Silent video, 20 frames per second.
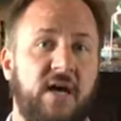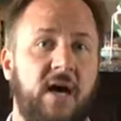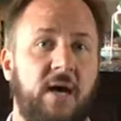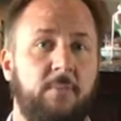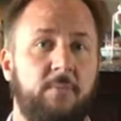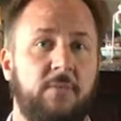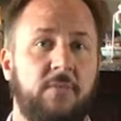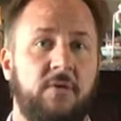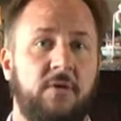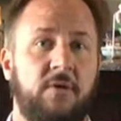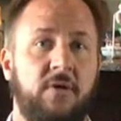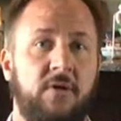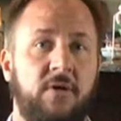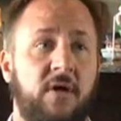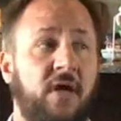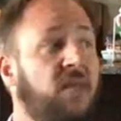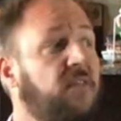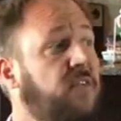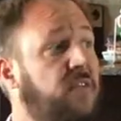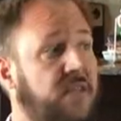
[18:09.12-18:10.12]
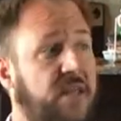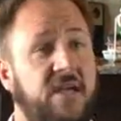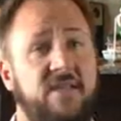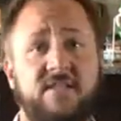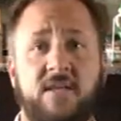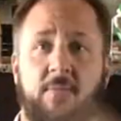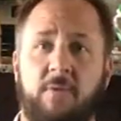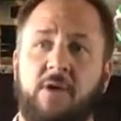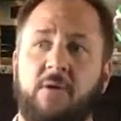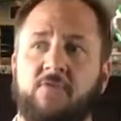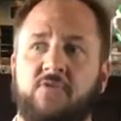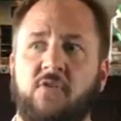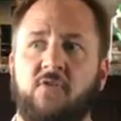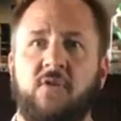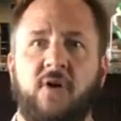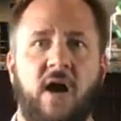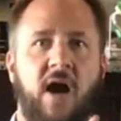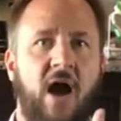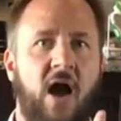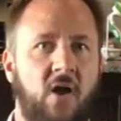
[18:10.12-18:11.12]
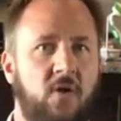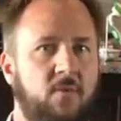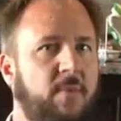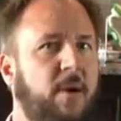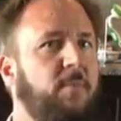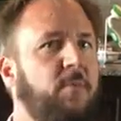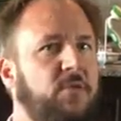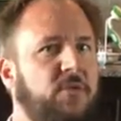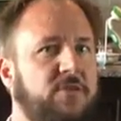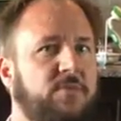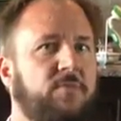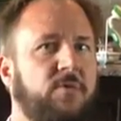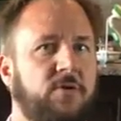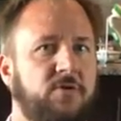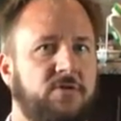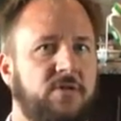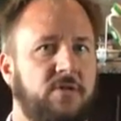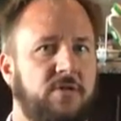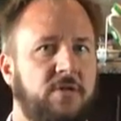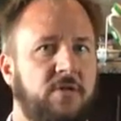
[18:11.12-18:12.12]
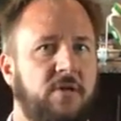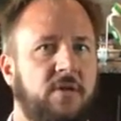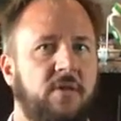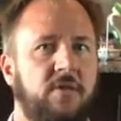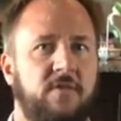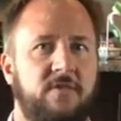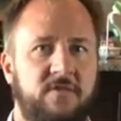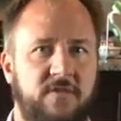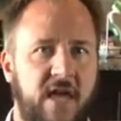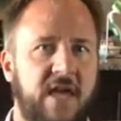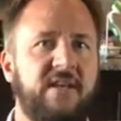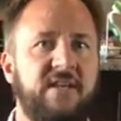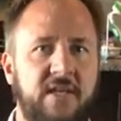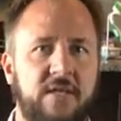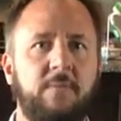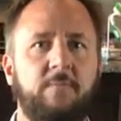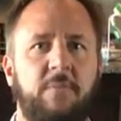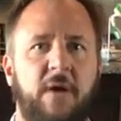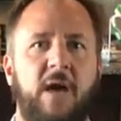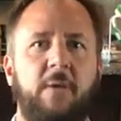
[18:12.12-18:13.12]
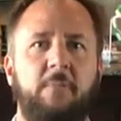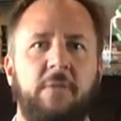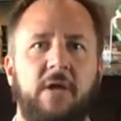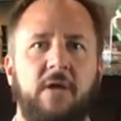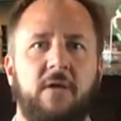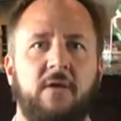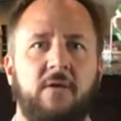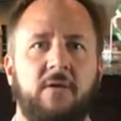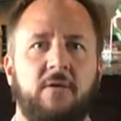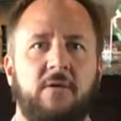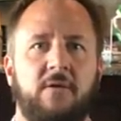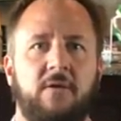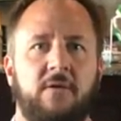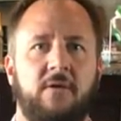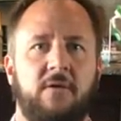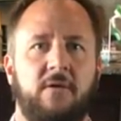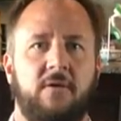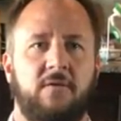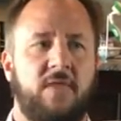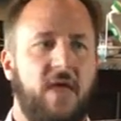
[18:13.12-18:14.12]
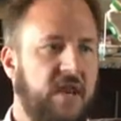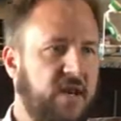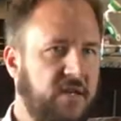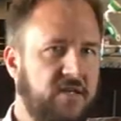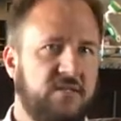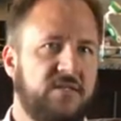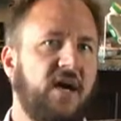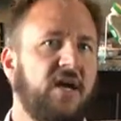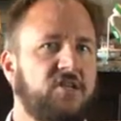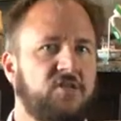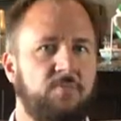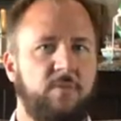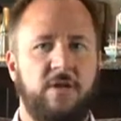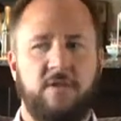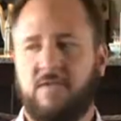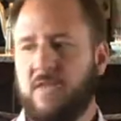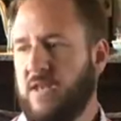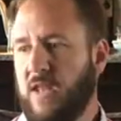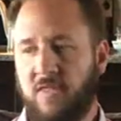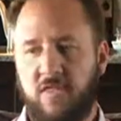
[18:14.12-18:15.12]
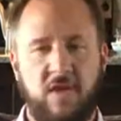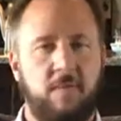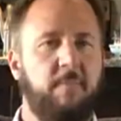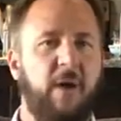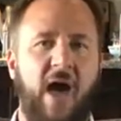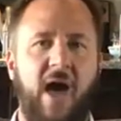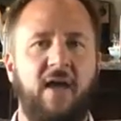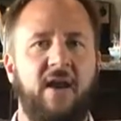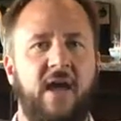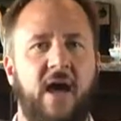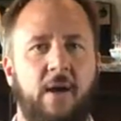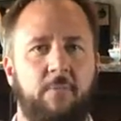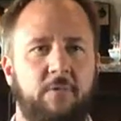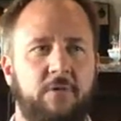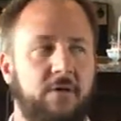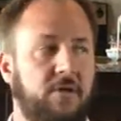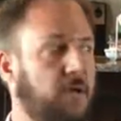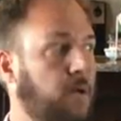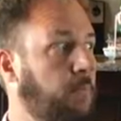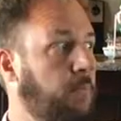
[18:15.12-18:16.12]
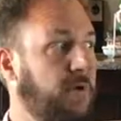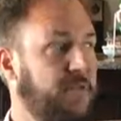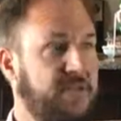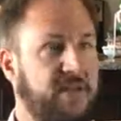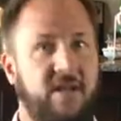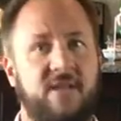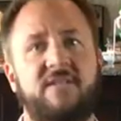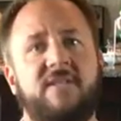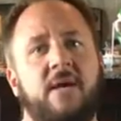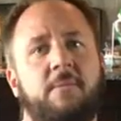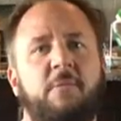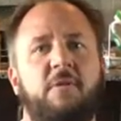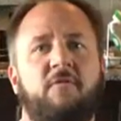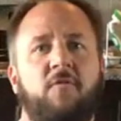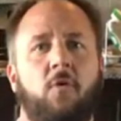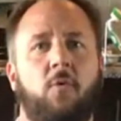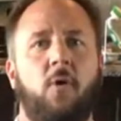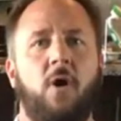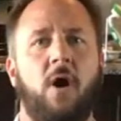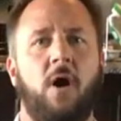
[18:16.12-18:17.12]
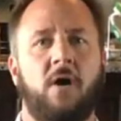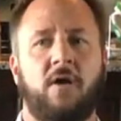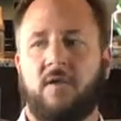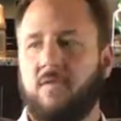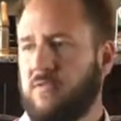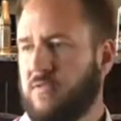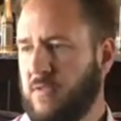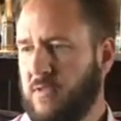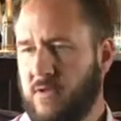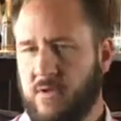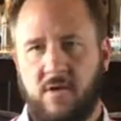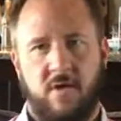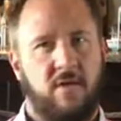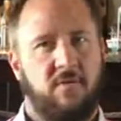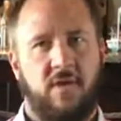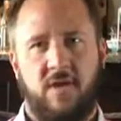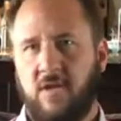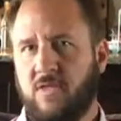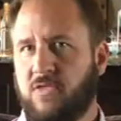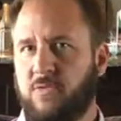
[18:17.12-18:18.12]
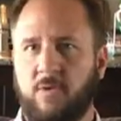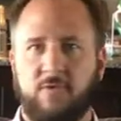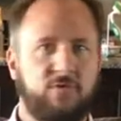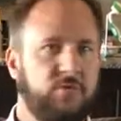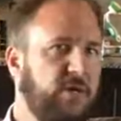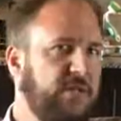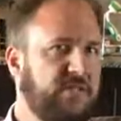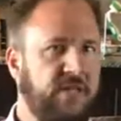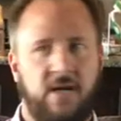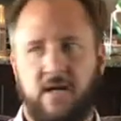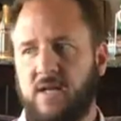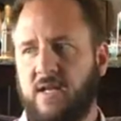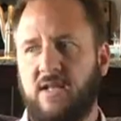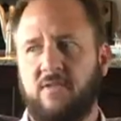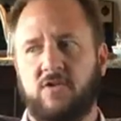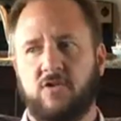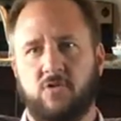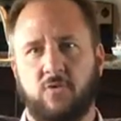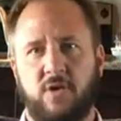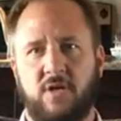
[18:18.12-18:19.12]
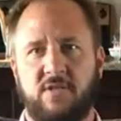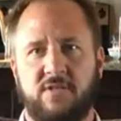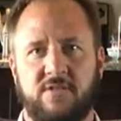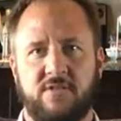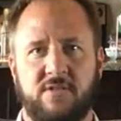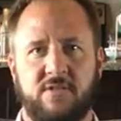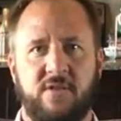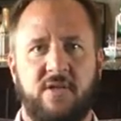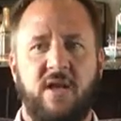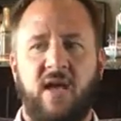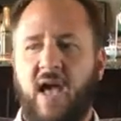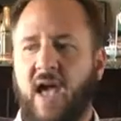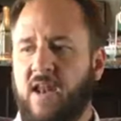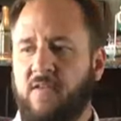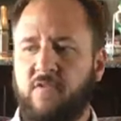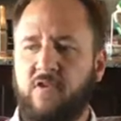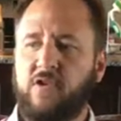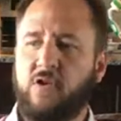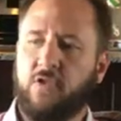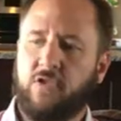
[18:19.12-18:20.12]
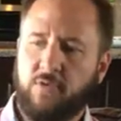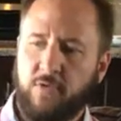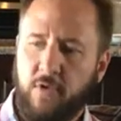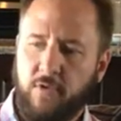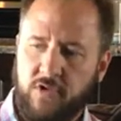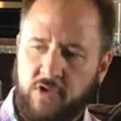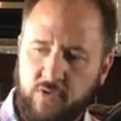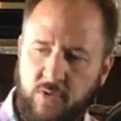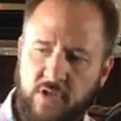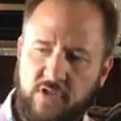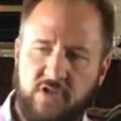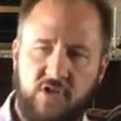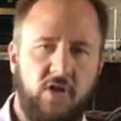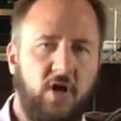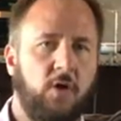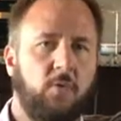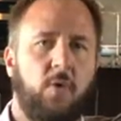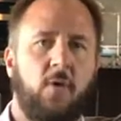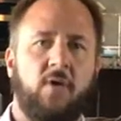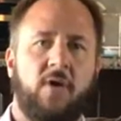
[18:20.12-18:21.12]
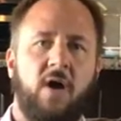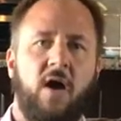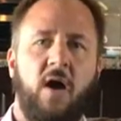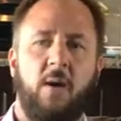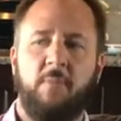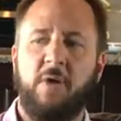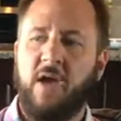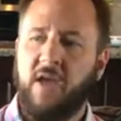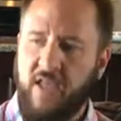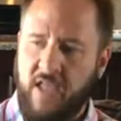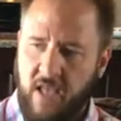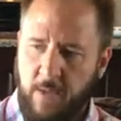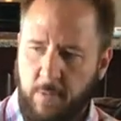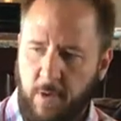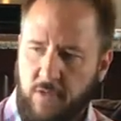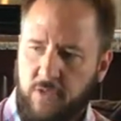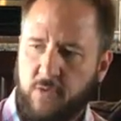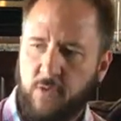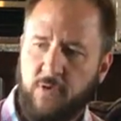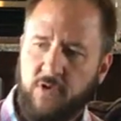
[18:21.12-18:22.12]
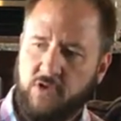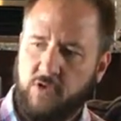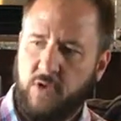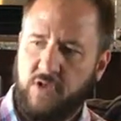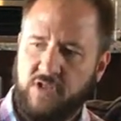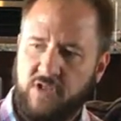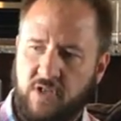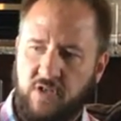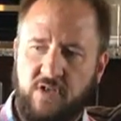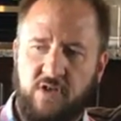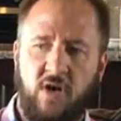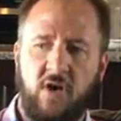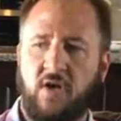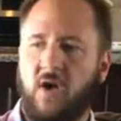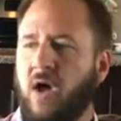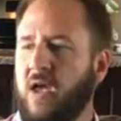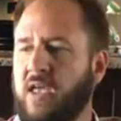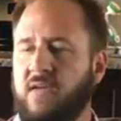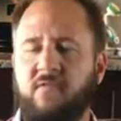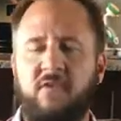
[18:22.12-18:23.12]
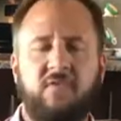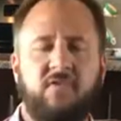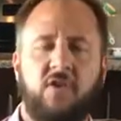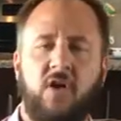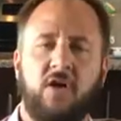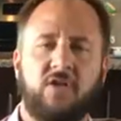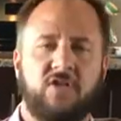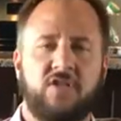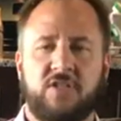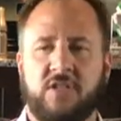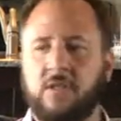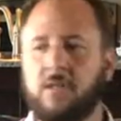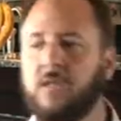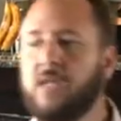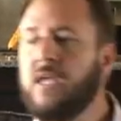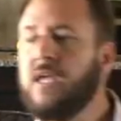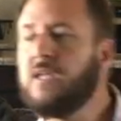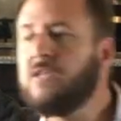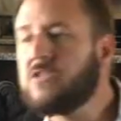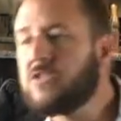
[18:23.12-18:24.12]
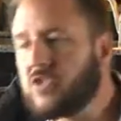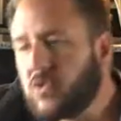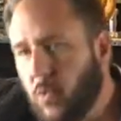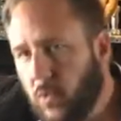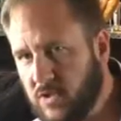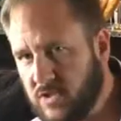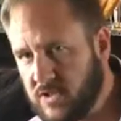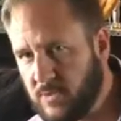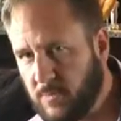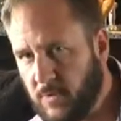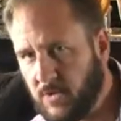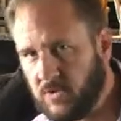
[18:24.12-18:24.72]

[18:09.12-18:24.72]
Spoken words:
time. The next time he comes over, I remember this person. They didn't pet me. They didn't touch me. Then nothing bad happened. But they did take me for a walk. They didn't throw treats. I didn't eat the treats. And if you do throw the treats, the dog won't come. Keep on throwing the treats till the dog, even if the dog just leans towards the